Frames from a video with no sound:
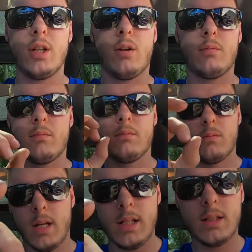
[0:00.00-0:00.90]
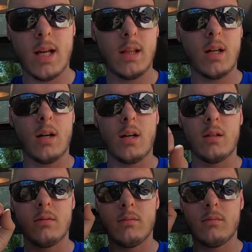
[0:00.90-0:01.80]
so inside the
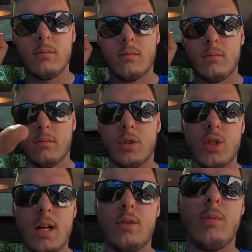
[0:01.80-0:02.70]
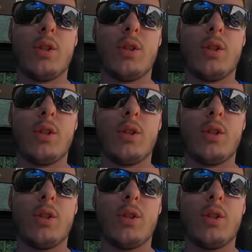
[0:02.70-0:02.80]
car, there's not too